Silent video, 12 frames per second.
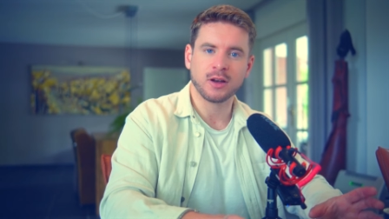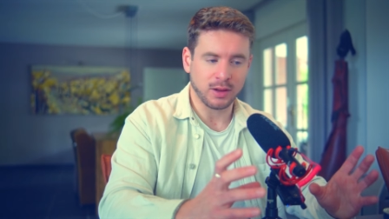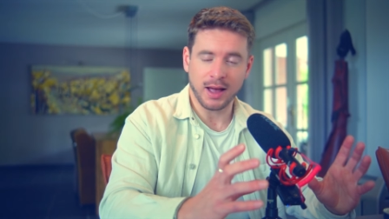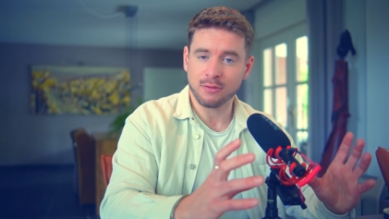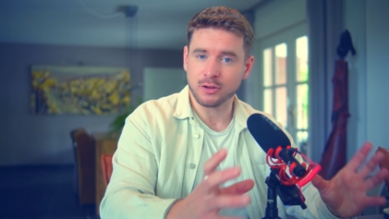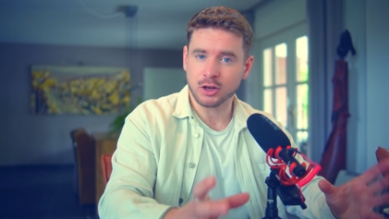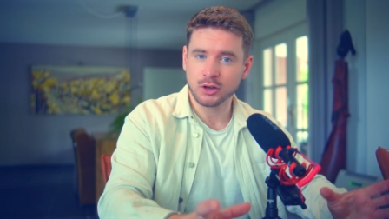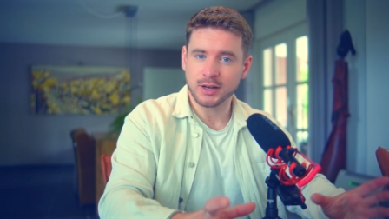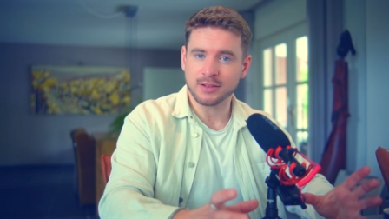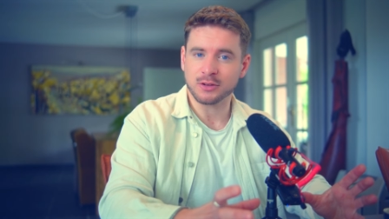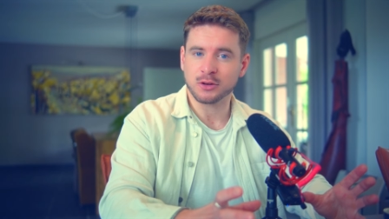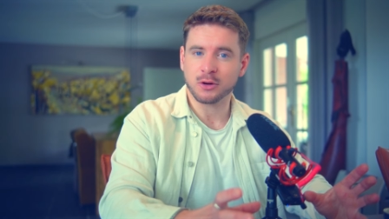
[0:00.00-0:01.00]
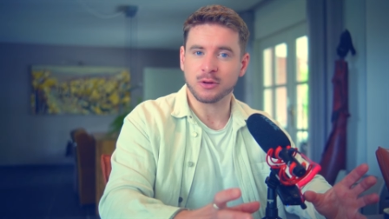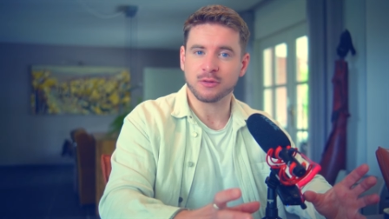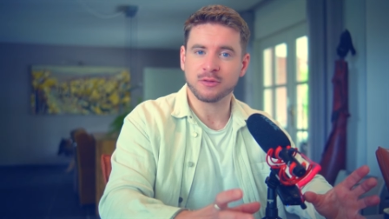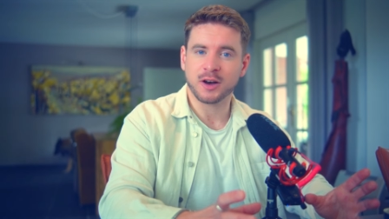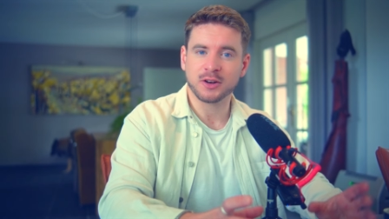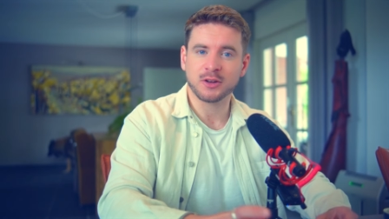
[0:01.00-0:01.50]
We'll have a look at the current
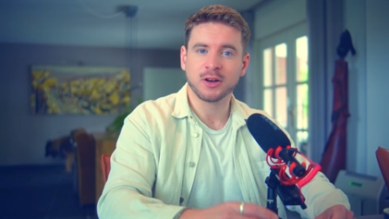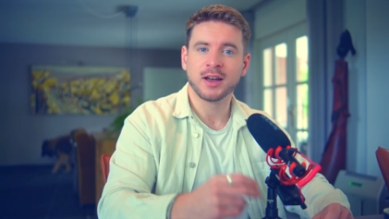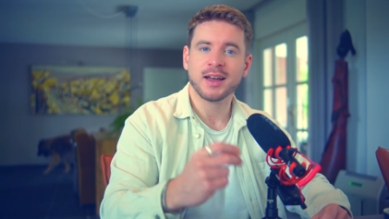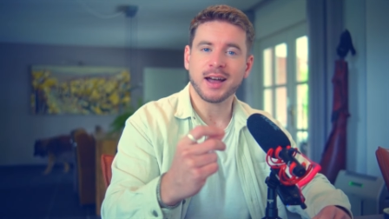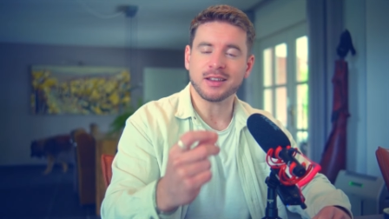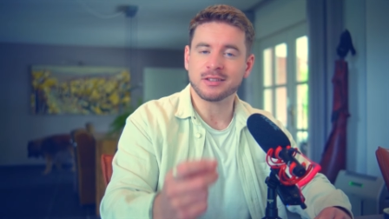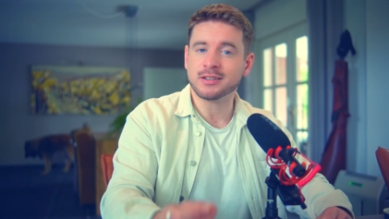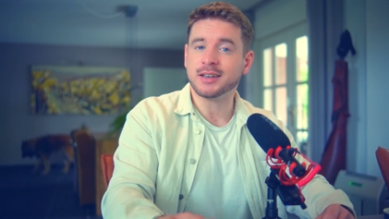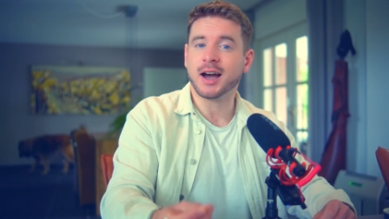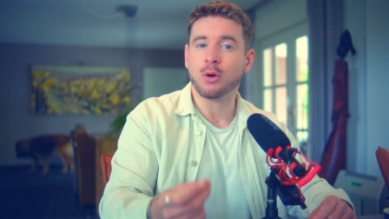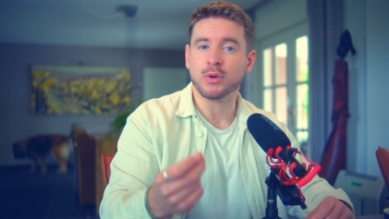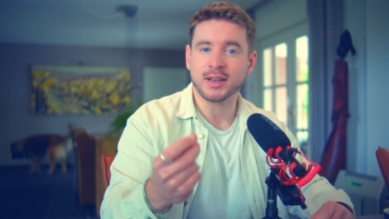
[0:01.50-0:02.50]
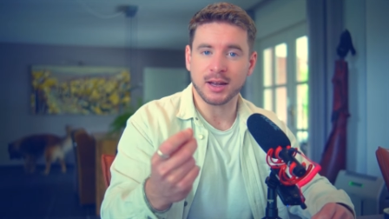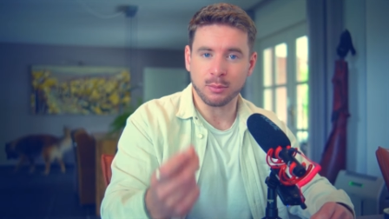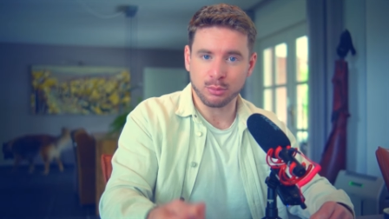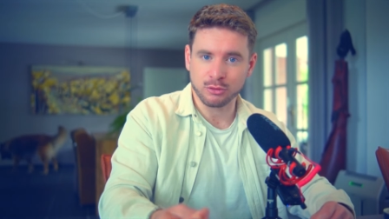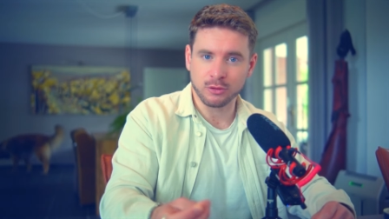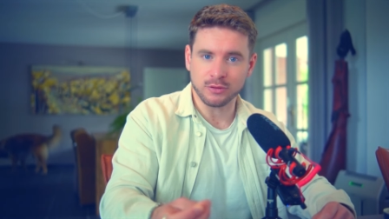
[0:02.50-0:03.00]
funnel and see how we can
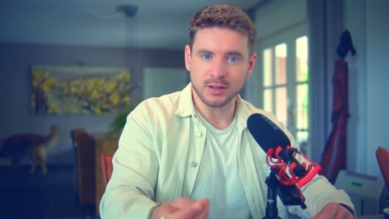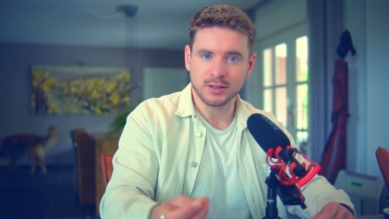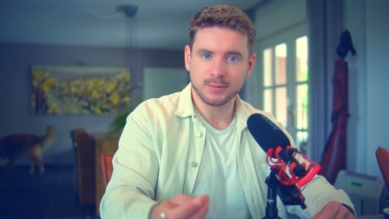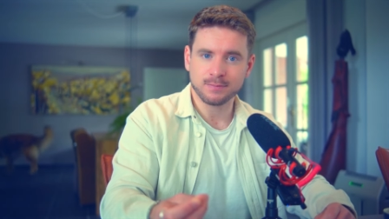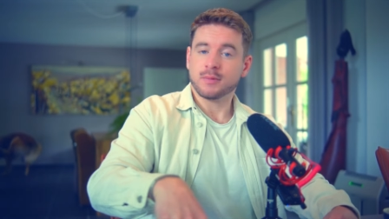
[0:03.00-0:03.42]
improve it.